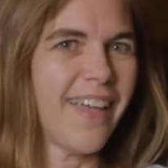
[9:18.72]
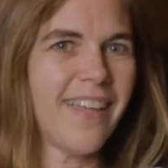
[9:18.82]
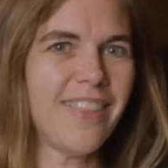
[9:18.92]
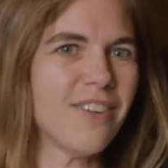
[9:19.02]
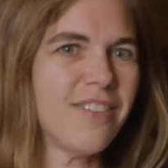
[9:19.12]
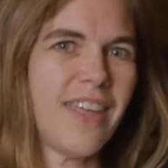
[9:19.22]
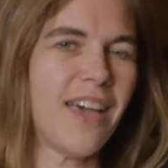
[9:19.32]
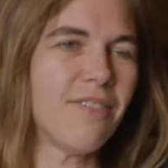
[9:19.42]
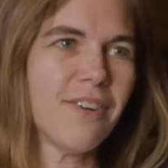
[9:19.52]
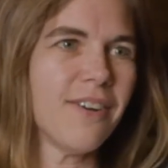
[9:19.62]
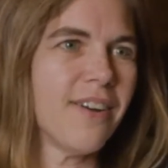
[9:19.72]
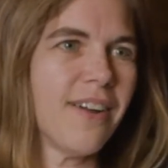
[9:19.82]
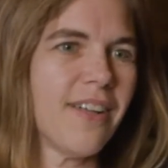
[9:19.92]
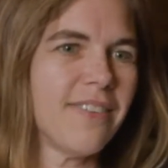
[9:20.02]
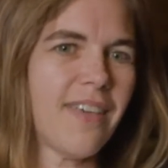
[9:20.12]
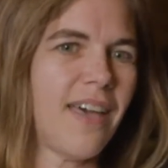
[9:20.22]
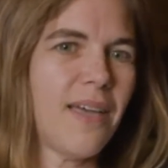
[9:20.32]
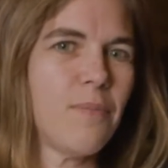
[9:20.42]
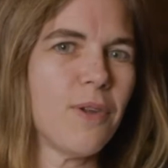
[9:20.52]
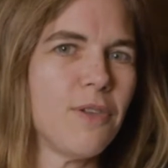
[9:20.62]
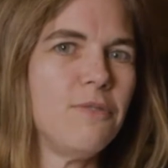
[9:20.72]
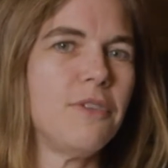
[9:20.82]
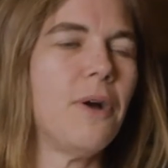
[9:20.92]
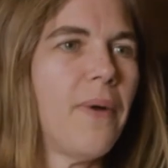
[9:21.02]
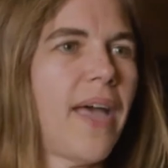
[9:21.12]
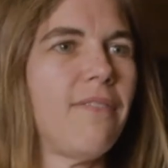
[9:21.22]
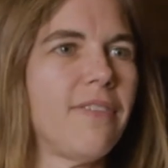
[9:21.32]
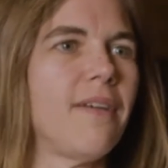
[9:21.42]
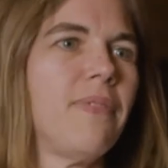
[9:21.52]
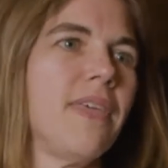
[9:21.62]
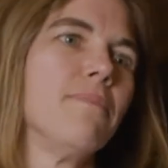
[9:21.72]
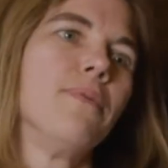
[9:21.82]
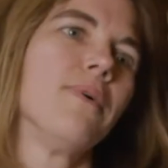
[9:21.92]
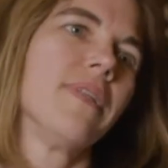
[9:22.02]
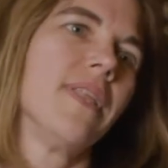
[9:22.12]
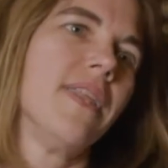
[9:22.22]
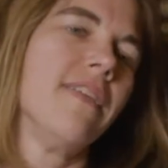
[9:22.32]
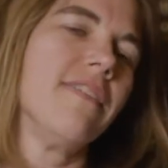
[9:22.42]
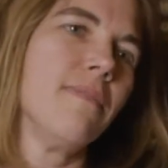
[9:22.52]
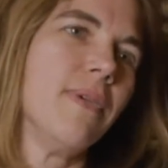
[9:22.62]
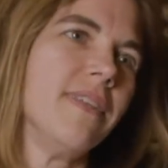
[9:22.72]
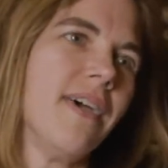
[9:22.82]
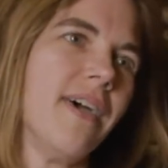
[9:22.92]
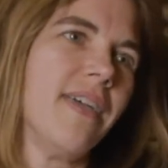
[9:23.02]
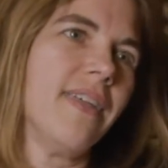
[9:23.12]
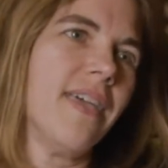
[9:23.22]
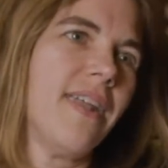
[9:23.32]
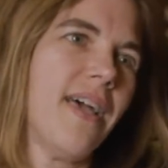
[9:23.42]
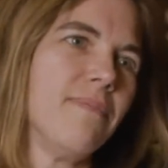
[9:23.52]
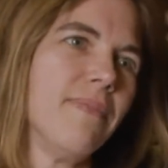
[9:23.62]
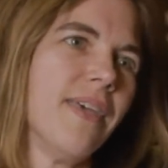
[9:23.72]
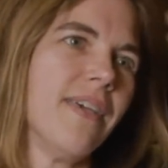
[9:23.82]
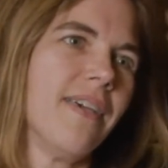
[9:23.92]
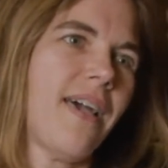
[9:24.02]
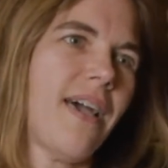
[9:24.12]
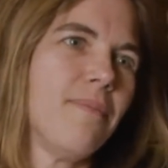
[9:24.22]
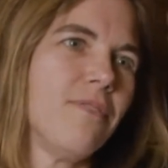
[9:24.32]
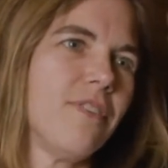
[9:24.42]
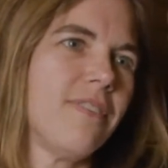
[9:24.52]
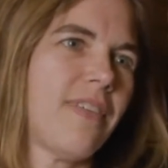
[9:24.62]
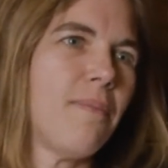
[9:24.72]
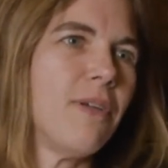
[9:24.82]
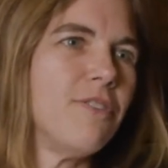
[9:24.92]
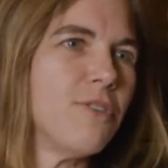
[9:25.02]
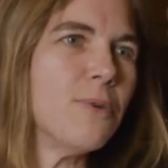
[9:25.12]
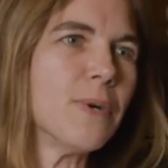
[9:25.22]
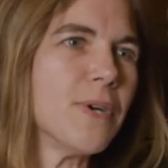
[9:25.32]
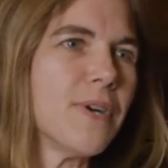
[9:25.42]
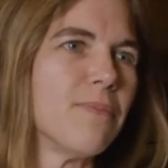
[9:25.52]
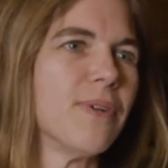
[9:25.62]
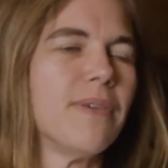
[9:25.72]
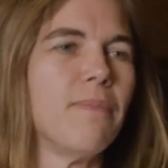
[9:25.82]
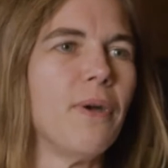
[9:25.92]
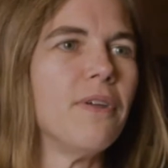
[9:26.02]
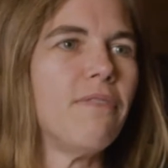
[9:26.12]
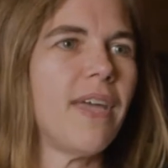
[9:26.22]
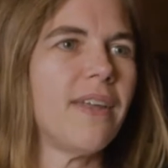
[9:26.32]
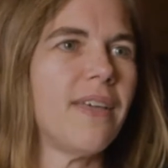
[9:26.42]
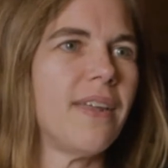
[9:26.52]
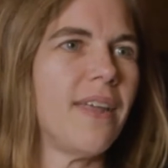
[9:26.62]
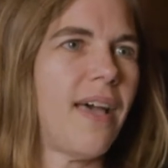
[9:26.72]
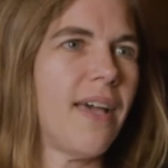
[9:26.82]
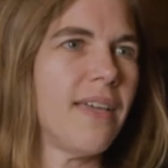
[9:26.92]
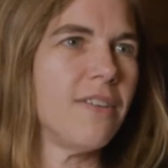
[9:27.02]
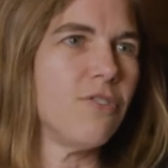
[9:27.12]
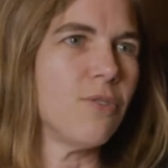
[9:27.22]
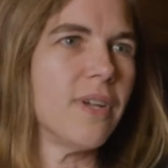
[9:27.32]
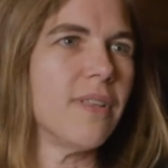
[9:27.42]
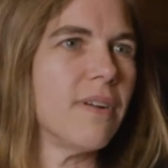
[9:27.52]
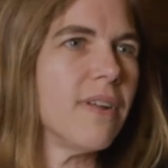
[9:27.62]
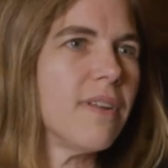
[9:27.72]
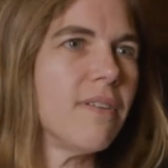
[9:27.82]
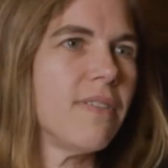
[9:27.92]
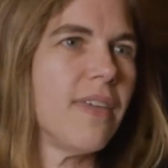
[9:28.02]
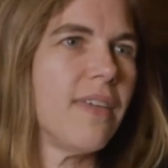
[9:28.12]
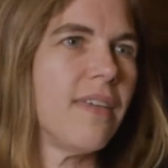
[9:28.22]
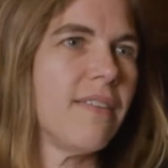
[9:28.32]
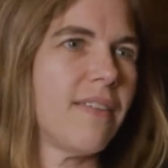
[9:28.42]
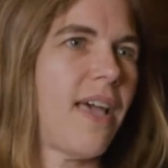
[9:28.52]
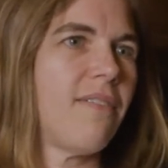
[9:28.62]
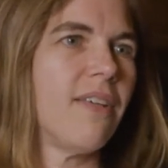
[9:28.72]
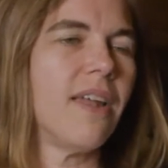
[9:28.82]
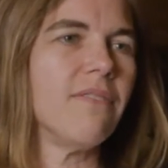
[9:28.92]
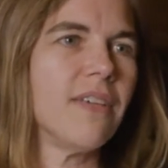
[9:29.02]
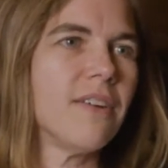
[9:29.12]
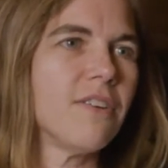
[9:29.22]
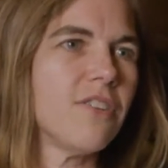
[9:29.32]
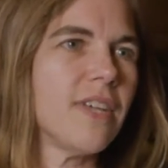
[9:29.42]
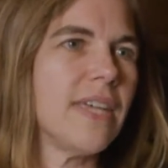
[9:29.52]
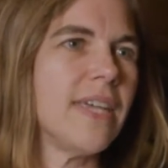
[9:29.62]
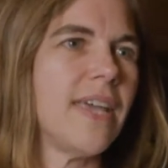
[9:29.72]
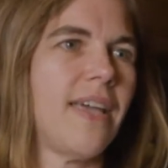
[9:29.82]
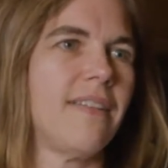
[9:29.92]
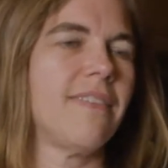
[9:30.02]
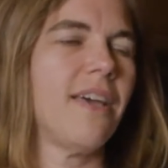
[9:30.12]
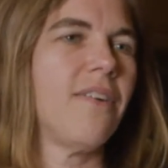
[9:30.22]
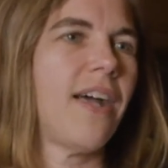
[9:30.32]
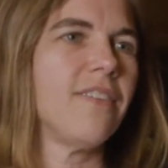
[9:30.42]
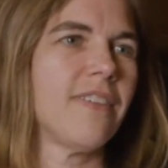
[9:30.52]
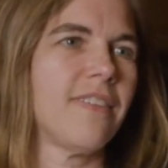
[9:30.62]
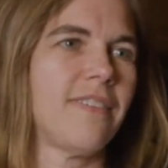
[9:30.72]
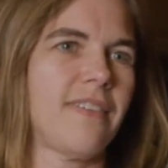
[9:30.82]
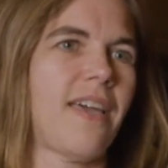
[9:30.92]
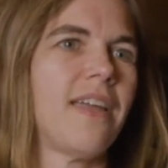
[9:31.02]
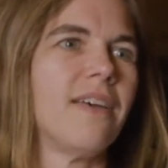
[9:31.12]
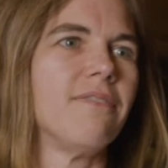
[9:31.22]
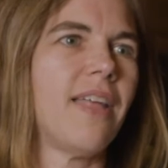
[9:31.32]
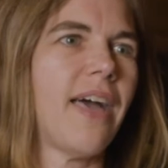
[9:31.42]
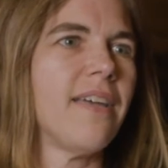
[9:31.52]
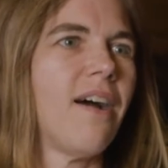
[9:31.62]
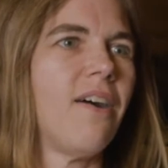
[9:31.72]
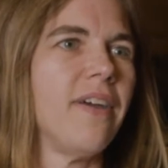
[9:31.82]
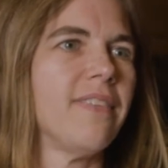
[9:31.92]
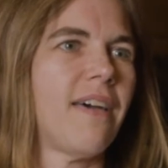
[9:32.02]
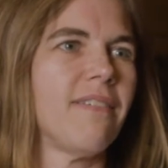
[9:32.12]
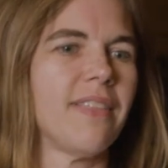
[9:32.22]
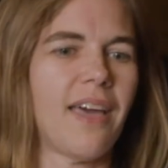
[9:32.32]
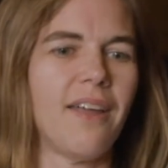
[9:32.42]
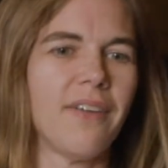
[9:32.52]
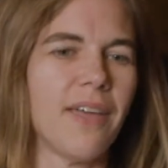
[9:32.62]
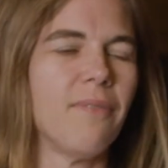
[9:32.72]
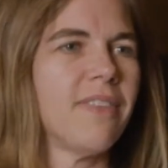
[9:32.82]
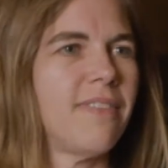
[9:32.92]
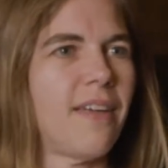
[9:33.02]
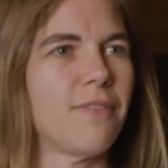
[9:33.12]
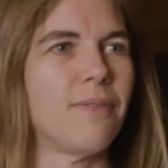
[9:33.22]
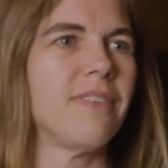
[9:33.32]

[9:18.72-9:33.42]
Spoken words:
And there's never a time where you don't have something important that needs to be done. And I'm a doer. I'm really motivated, and I enjoy learning new things, and I have a lot of energy. And so I just kind of like always having that, okay, what's next?